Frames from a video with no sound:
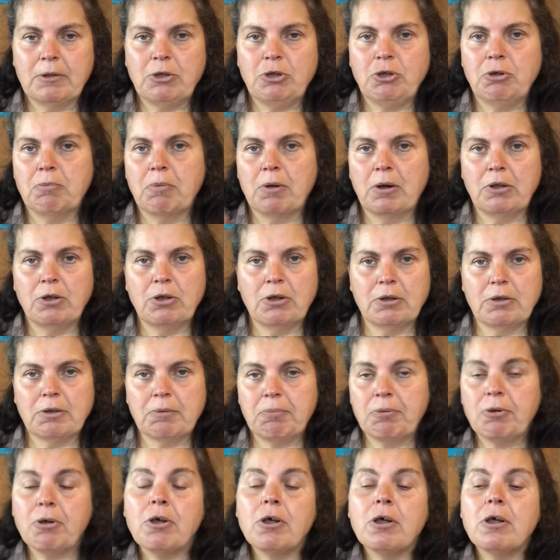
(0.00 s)
You might know the
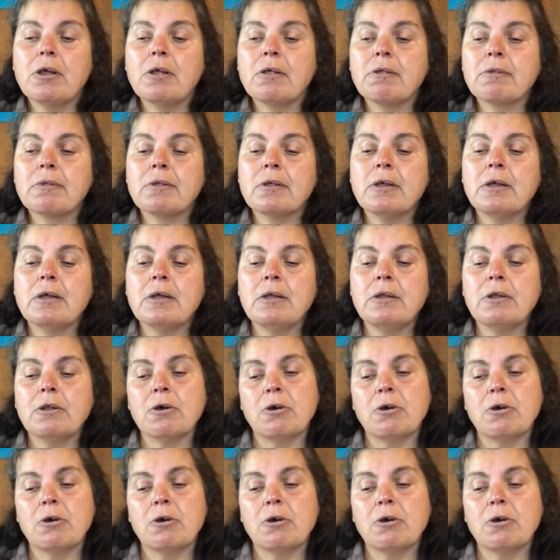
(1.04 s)
person,